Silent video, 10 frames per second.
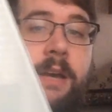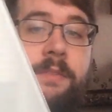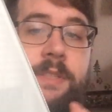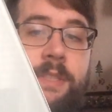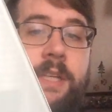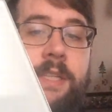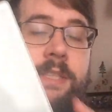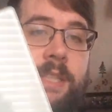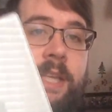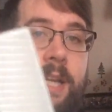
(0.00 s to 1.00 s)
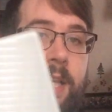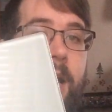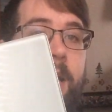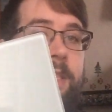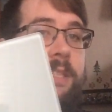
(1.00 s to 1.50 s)
have this nice thick
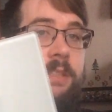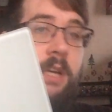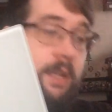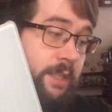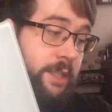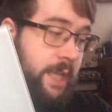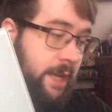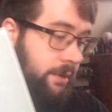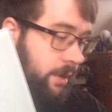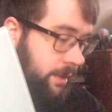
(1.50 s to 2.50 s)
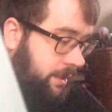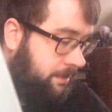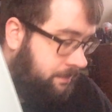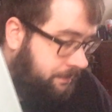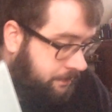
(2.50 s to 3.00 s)
glass that's not going to shatter on
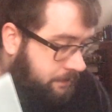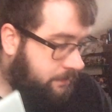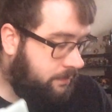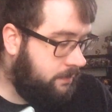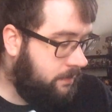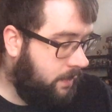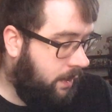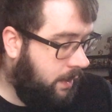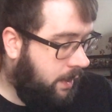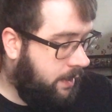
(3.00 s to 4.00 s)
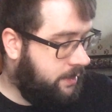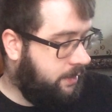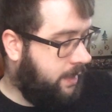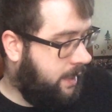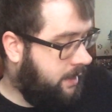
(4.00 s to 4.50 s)
you. So
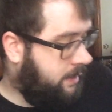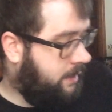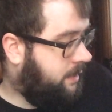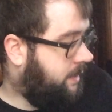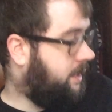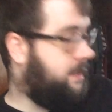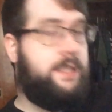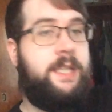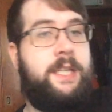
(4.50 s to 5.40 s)
again, this is